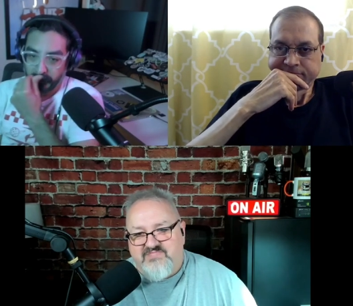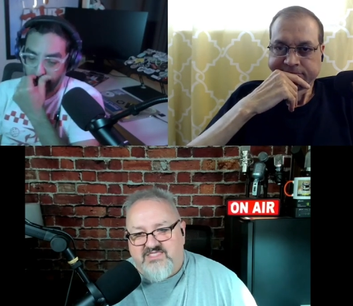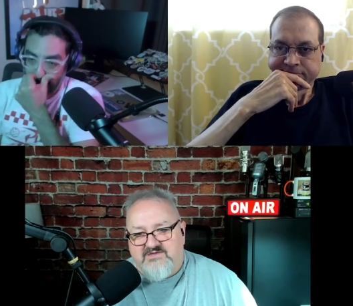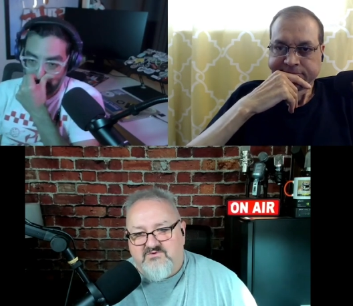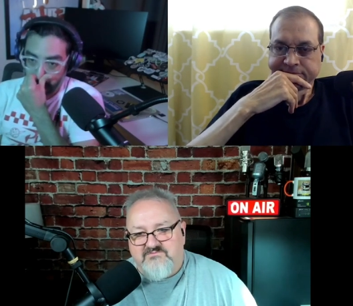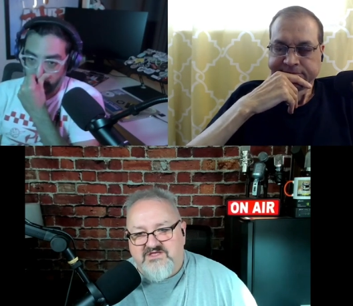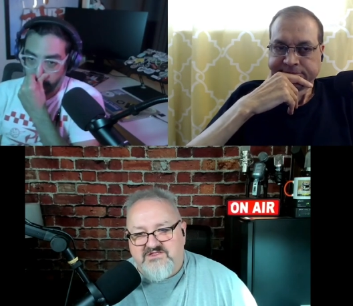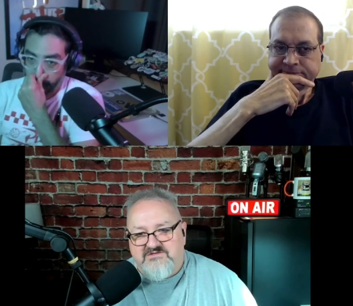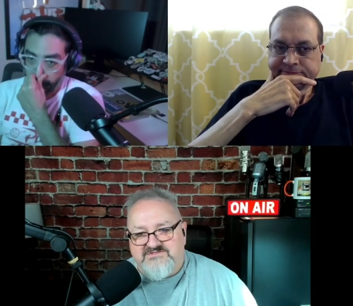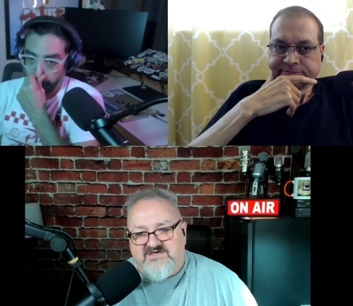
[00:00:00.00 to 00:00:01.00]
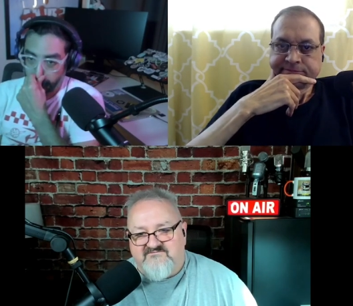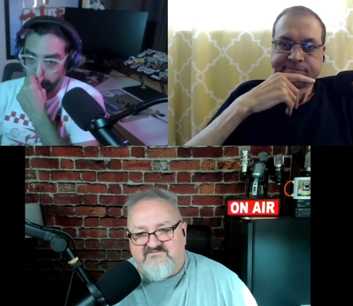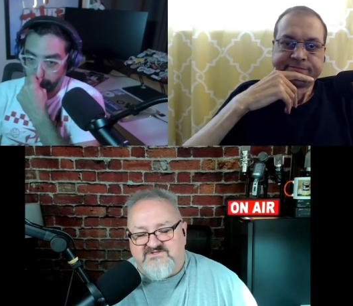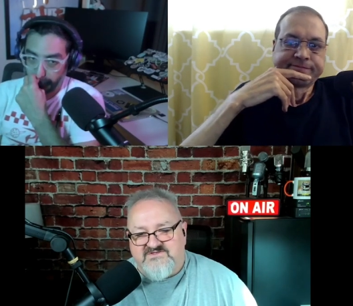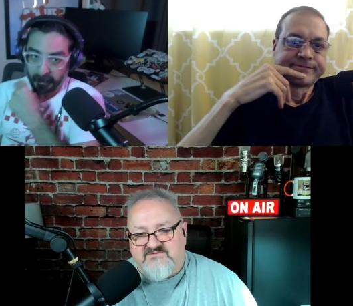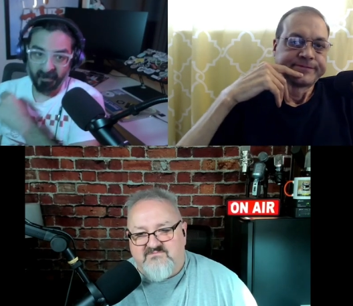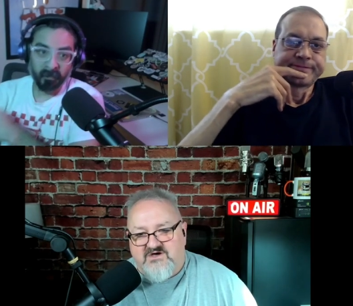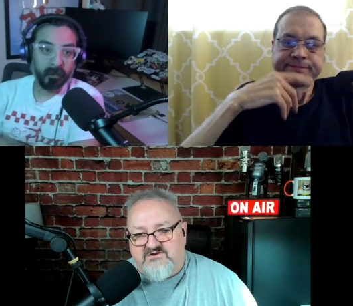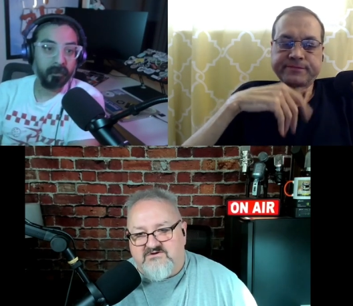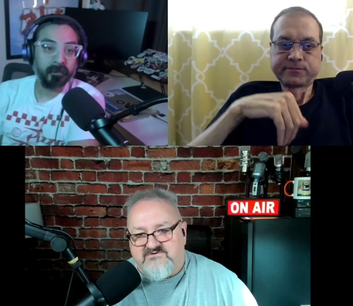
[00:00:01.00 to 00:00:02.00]
Speaker 1: it would be a little tough on some
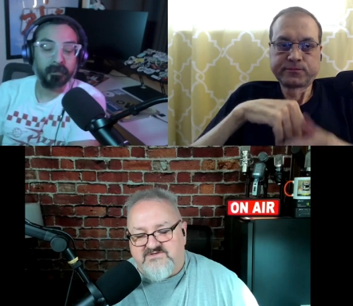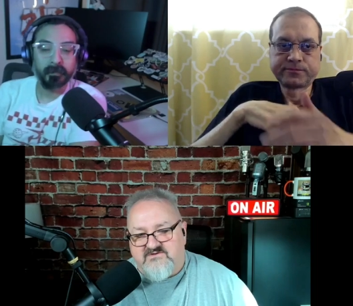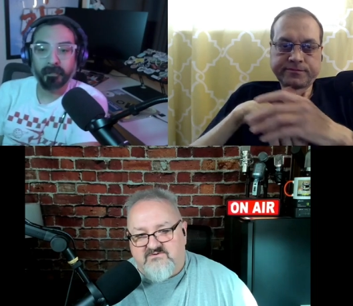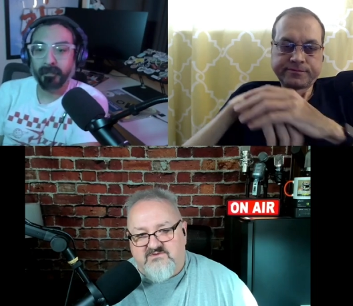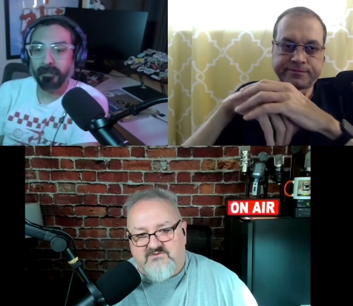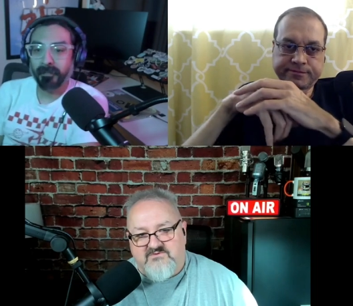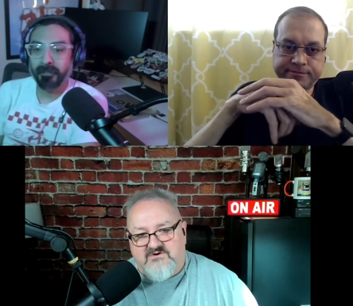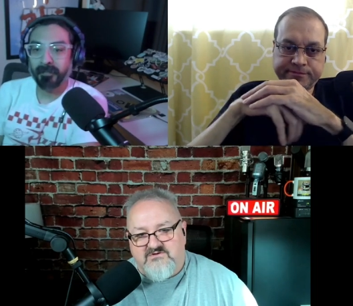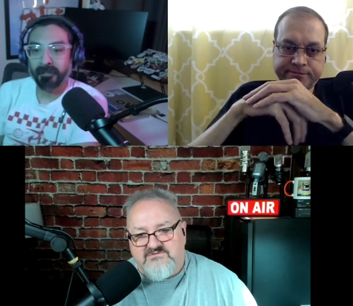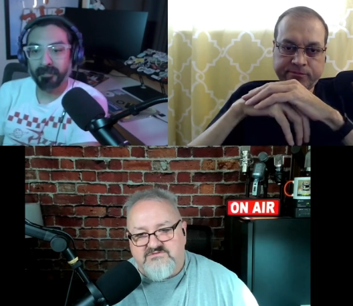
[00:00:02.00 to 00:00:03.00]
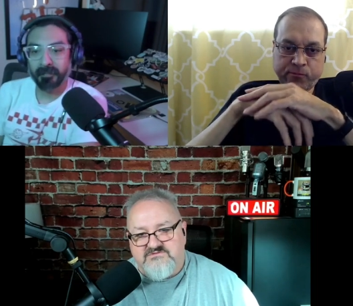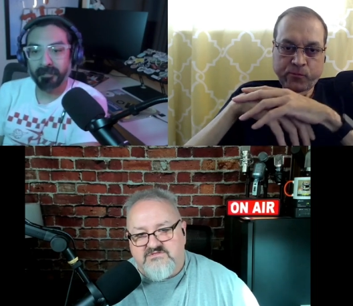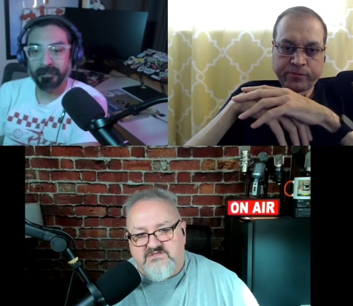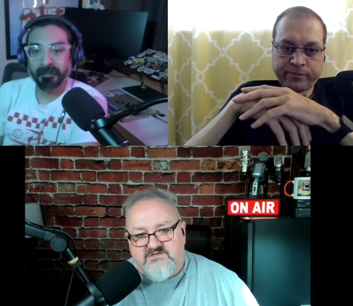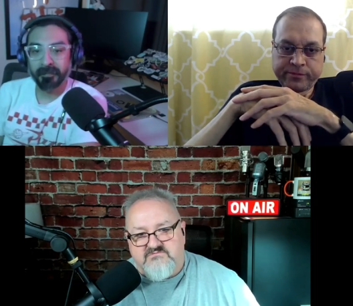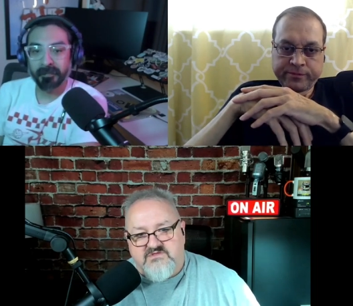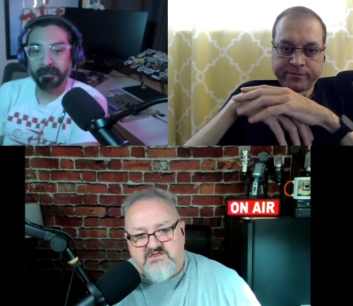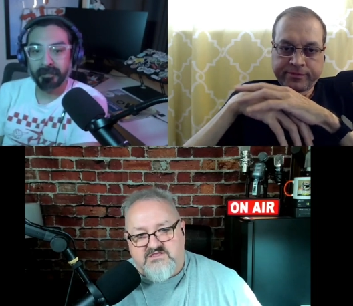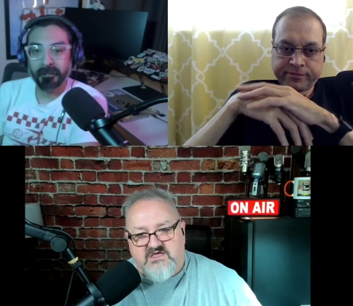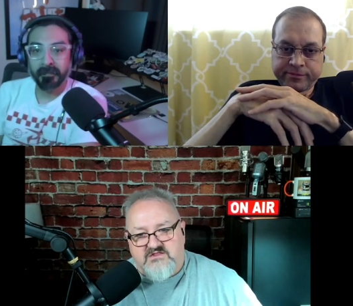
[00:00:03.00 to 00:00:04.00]
monitors. I remember it,
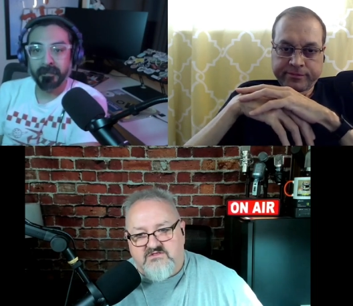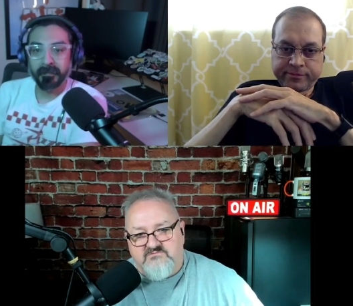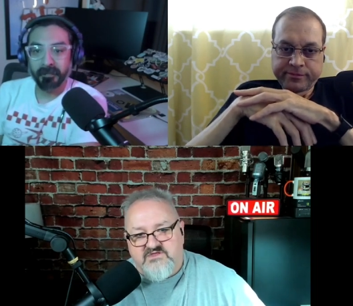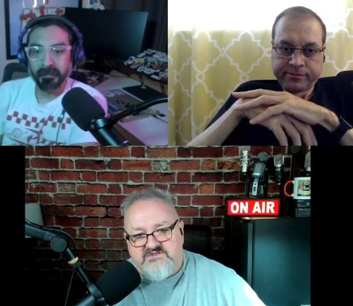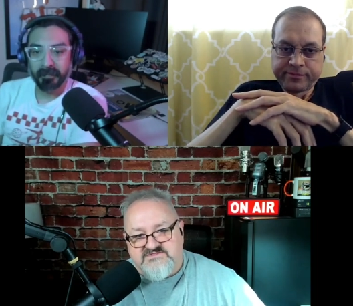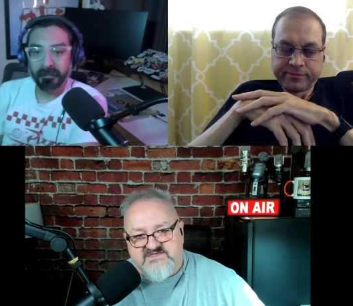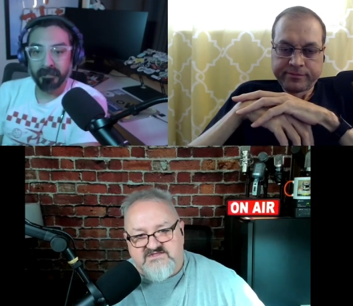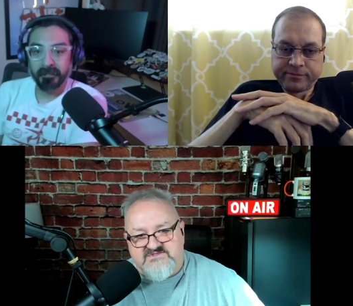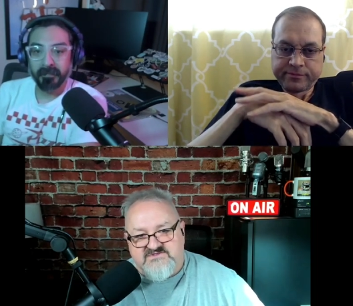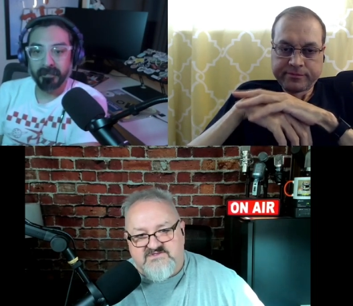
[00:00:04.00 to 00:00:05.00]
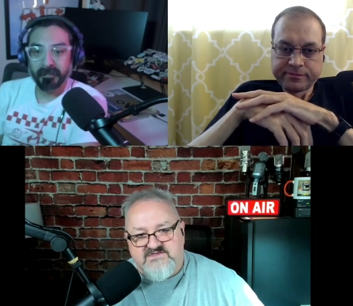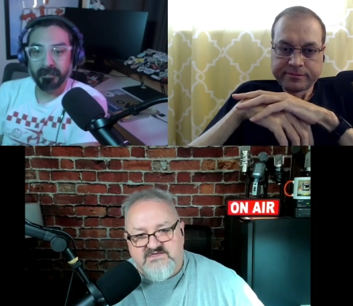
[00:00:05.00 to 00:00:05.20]
it got a little bit intense.